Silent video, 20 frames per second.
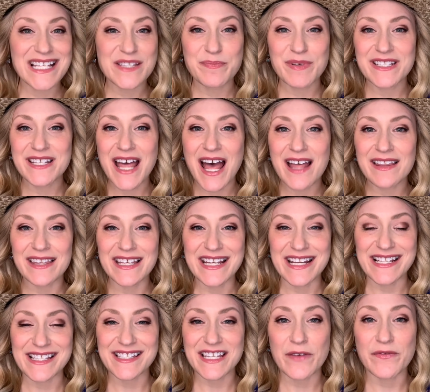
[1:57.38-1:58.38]
but not
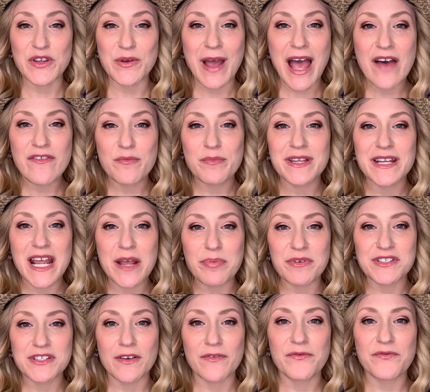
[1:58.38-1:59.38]
least, if you haven't been able
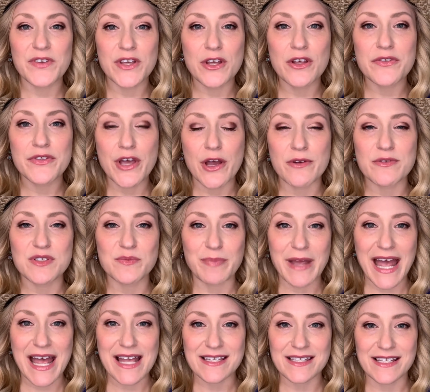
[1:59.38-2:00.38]
to fill those
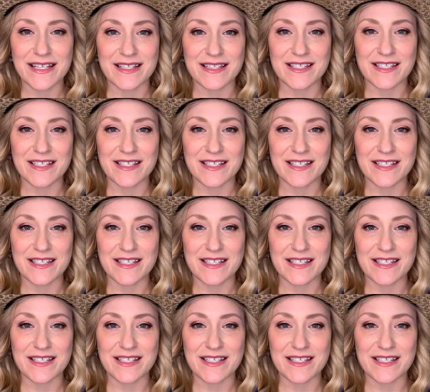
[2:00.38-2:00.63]
baskets